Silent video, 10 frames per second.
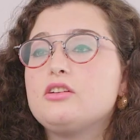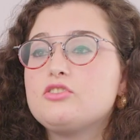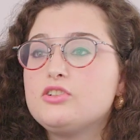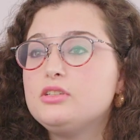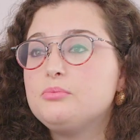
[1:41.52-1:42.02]
At a
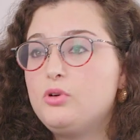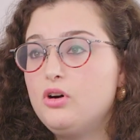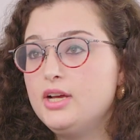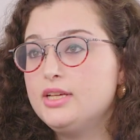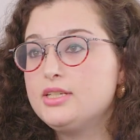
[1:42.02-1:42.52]
certain
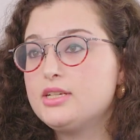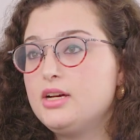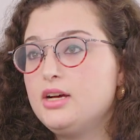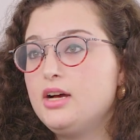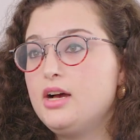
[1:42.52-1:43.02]
point,
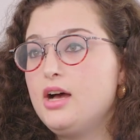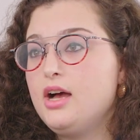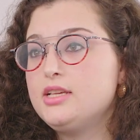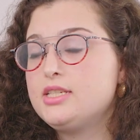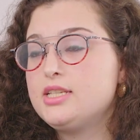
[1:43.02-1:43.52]

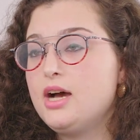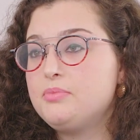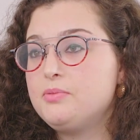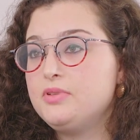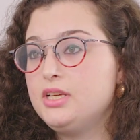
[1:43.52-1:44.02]
I
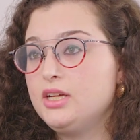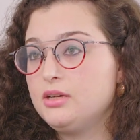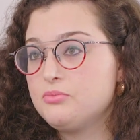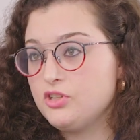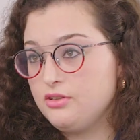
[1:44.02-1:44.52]
stopped being
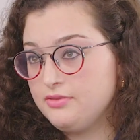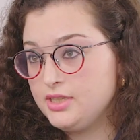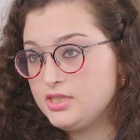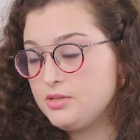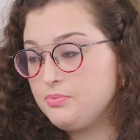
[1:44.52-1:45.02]

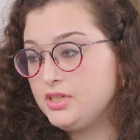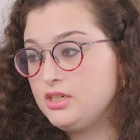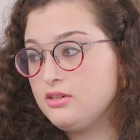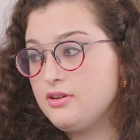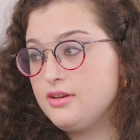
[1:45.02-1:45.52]
observant
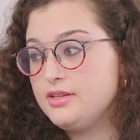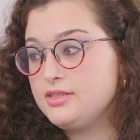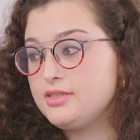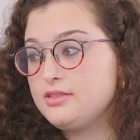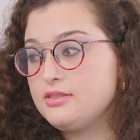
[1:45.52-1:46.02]

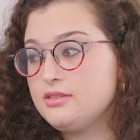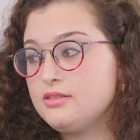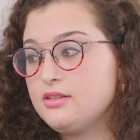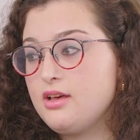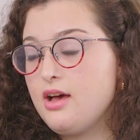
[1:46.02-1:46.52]
because
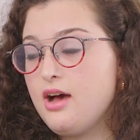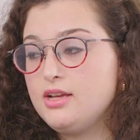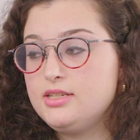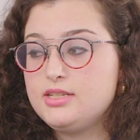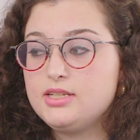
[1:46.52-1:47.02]

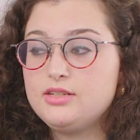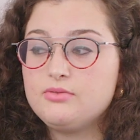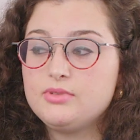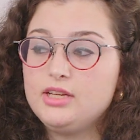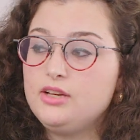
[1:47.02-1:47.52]
I
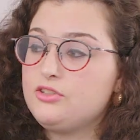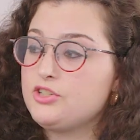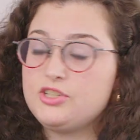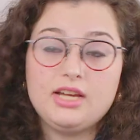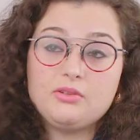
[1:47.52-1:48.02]
didn't really
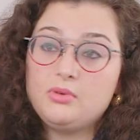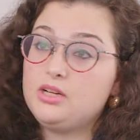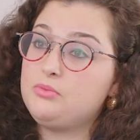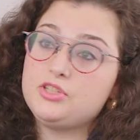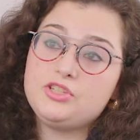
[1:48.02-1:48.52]
understand
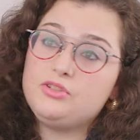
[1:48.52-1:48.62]
what I was